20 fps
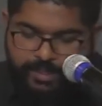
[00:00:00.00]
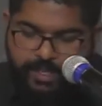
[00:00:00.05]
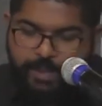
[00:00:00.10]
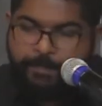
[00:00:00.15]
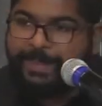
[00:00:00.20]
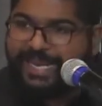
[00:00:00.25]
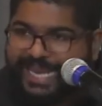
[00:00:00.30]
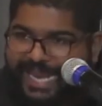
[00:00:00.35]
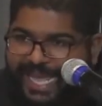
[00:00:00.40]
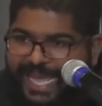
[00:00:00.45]

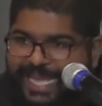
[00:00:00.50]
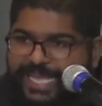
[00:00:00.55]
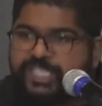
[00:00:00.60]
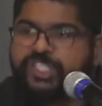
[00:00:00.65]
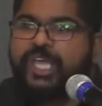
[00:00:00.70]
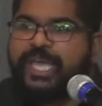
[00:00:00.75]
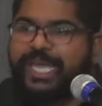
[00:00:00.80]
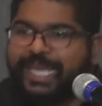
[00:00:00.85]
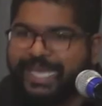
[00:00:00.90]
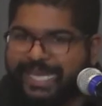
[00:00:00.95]
Malays,
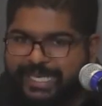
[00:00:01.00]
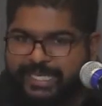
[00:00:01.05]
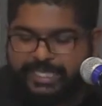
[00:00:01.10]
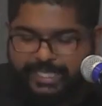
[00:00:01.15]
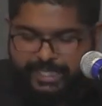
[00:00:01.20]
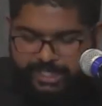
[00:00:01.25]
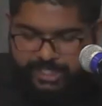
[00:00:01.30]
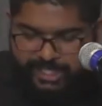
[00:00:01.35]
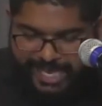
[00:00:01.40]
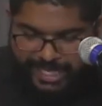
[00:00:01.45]

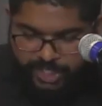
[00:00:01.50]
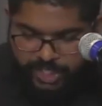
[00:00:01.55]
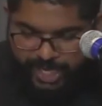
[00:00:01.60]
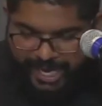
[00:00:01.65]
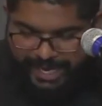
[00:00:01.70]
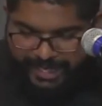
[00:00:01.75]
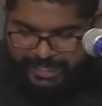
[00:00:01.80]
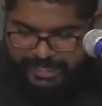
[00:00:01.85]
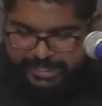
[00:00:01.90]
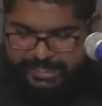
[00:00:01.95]
Indians, and
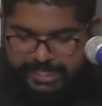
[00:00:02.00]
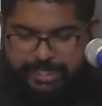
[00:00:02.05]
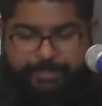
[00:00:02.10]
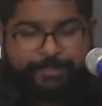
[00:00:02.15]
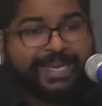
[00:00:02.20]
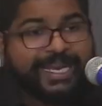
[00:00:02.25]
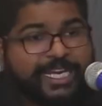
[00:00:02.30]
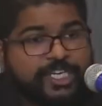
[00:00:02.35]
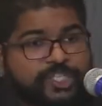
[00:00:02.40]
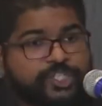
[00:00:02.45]
Chinese in
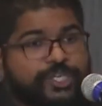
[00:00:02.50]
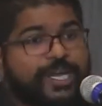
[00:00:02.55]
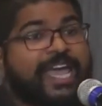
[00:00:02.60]
Malaysia